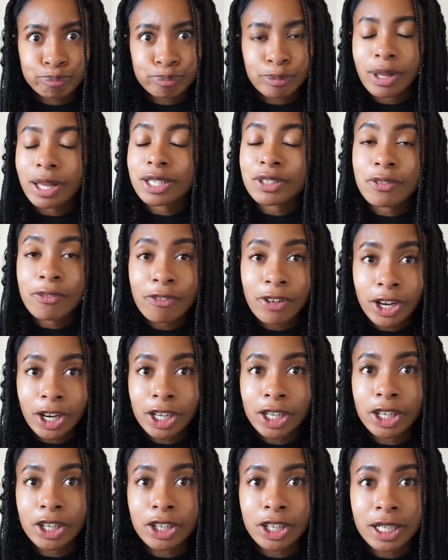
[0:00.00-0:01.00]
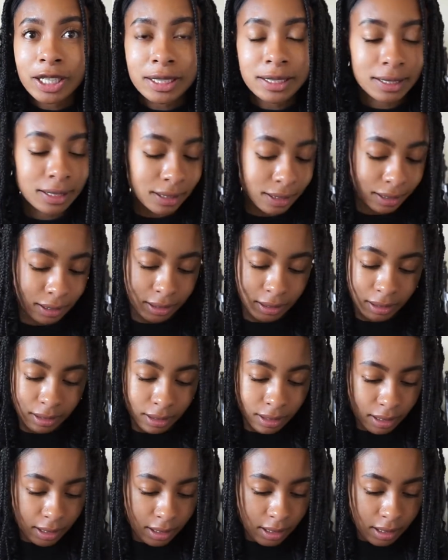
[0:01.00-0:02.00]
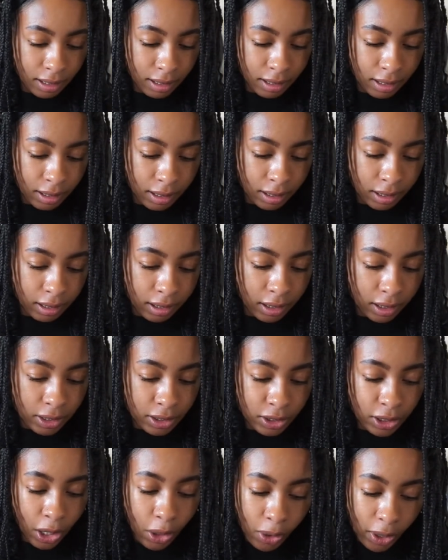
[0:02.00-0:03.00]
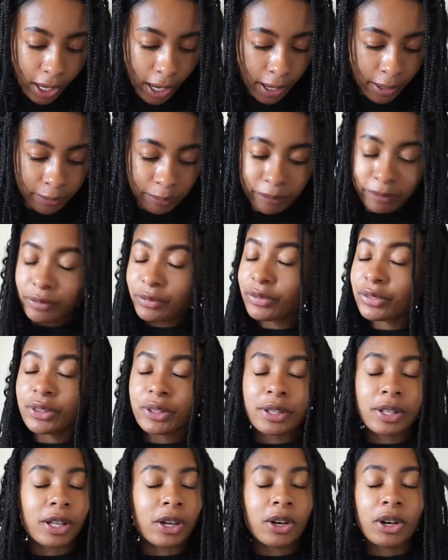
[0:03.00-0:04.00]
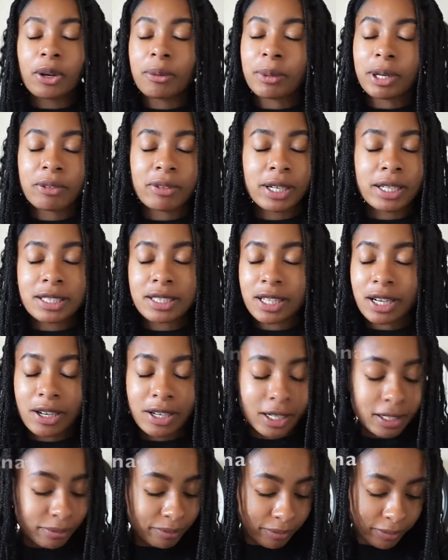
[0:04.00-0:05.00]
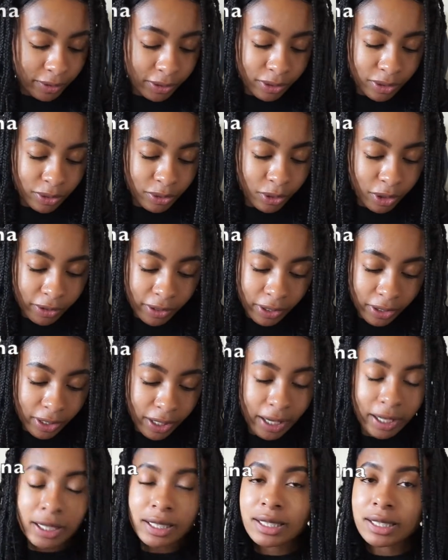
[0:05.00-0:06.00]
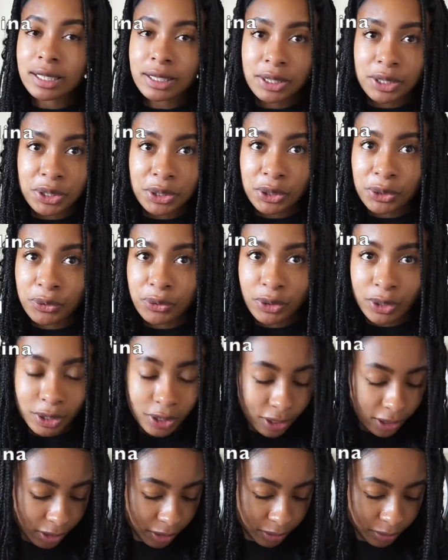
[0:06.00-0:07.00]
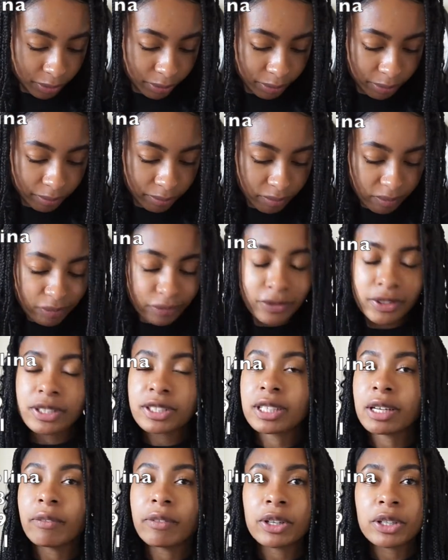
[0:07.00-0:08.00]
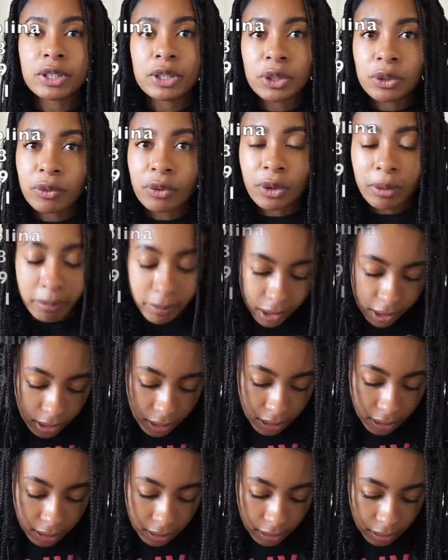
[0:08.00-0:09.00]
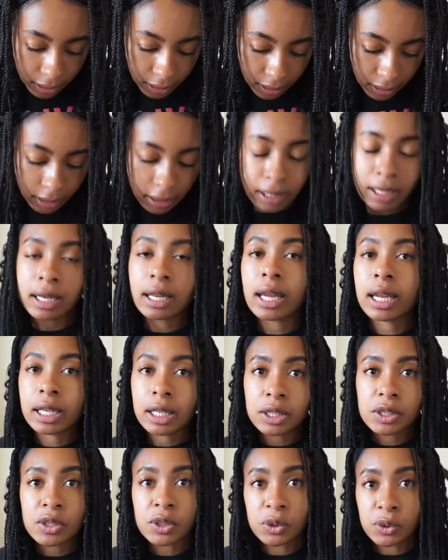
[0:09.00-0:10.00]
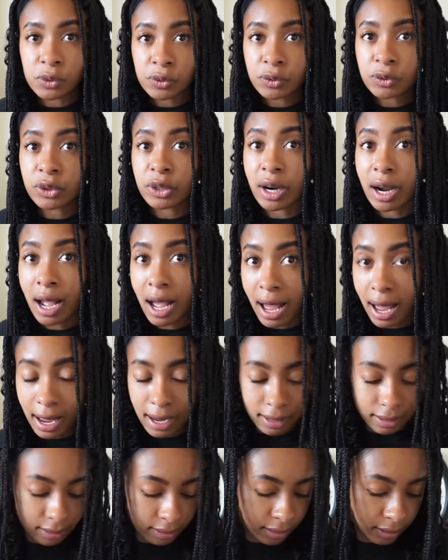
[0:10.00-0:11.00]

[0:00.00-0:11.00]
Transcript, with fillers: That's fucking crazy. So okay, on my rant, sorry. North Carolina, 62 for a low, 72 for a median, and 82 for a high.